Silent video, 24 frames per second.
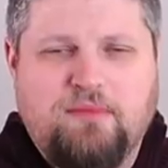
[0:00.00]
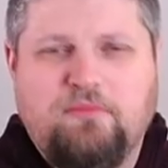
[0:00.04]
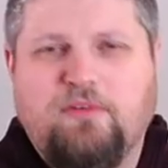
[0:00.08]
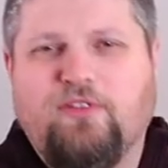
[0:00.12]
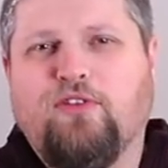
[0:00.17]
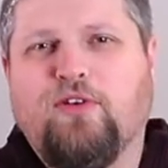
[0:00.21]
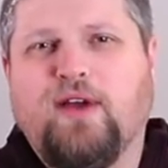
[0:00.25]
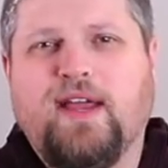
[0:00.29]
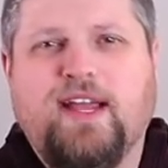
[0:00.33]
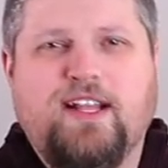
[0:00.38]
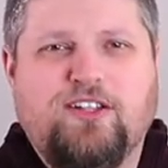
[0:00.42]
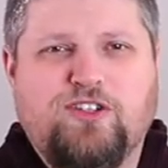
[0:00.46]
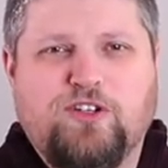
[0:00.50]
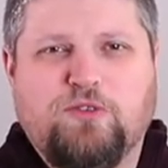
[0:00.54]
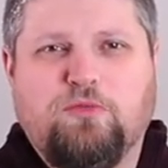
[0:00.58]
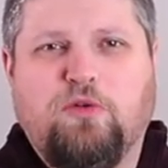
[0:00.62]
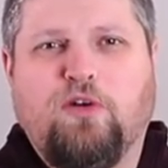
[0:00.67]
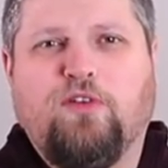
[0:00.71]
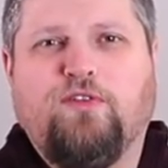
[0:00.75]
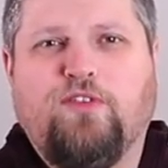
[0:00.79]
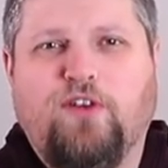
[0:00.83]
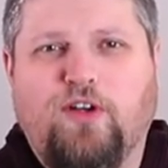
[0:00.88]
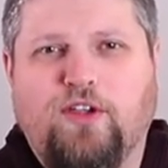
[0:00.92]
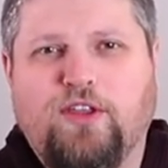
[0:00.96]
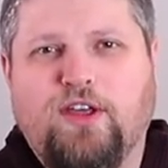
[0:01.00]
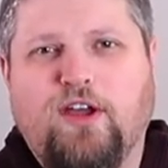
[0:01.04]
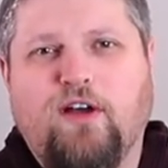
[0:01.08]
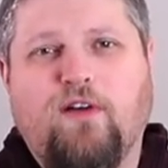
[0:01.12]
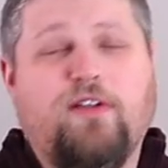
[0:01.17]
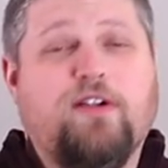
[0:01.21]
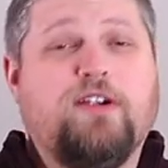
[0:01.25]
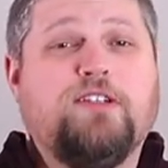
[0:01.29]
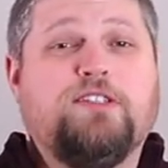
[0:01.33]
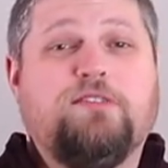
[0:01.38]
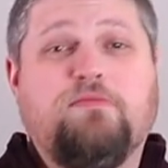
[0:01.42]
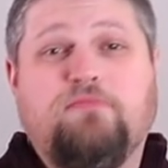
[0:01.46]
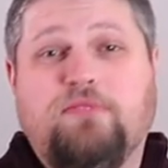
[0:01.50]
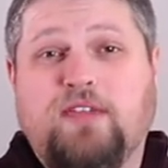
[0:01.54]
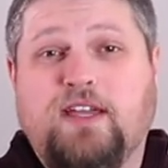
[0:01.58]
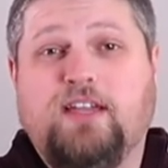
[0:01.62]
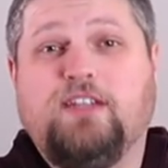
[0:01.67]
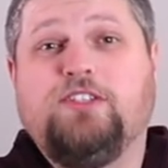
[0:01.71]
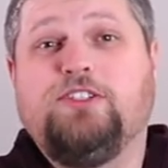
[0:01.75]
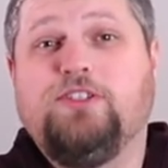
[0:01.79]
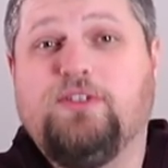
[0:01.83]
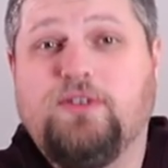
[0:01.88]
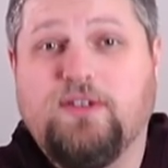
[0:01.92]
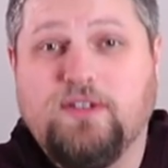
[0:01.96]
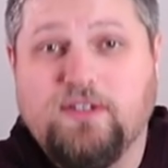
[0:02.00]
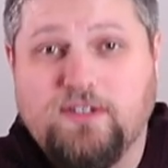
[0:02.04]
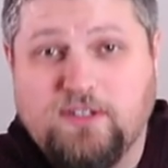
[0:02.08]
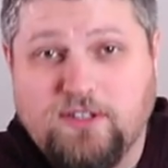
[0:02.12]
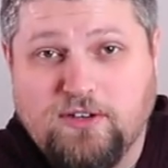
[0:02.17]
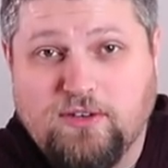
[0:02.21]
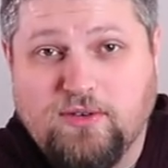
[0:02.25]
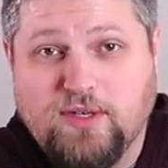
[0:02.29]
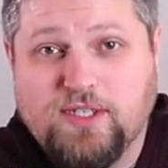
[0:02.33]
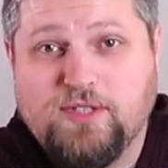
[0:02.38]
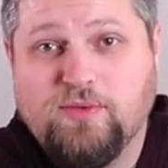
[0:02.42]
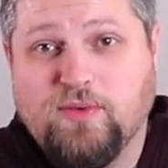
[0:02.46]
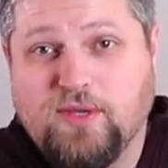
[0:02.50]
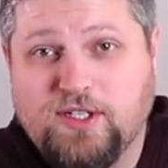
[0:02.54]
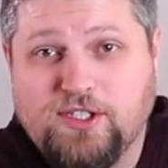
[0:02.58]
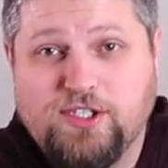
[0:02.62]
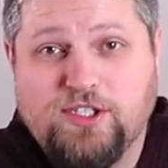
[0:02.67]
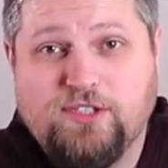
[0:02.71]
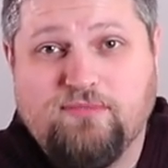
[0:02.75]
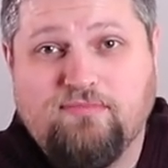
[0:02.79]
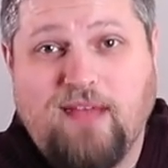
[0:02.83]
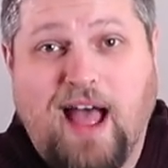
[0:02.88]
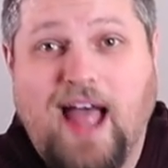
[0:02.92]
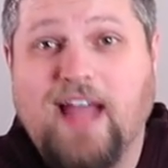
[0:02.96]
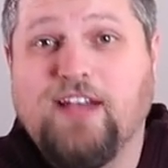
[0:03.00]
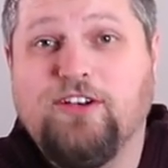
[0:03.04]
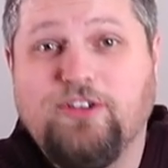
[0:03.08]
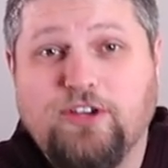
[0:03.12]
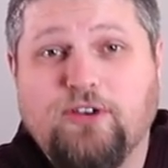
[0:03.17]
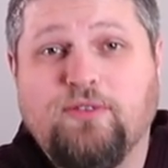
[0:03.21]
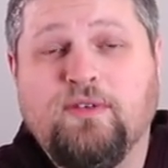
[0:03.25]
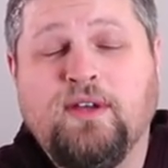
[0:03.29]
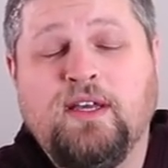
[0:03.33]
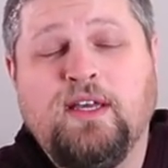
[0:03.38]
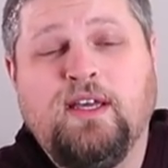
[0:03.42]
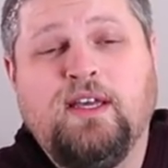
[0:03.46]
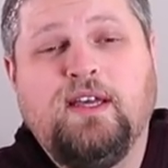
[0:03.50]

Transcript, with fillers: and before it hits your portfolio, there are some things you can do, which, which I do.